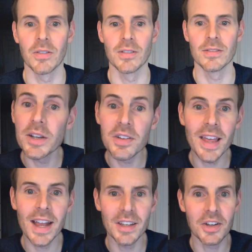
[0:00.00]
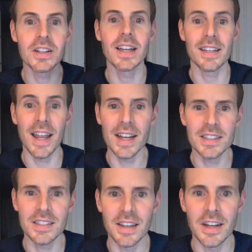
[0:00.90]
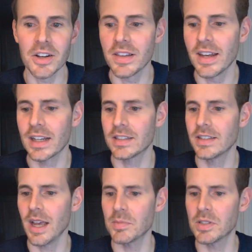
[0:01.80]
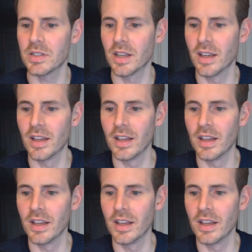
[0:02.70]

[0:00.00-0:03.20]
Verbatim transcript: You enter that and you click next, and here are the next steps.